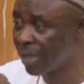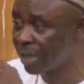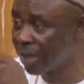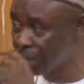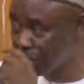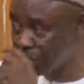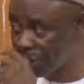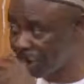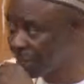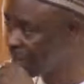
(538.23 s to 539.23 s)
and cannot
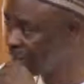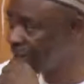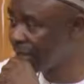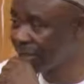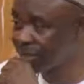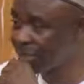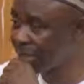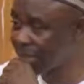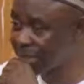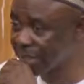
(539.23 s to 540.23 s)
be
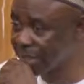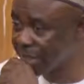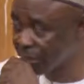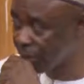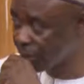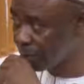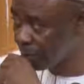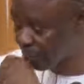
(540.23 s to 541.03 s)
set aside at all.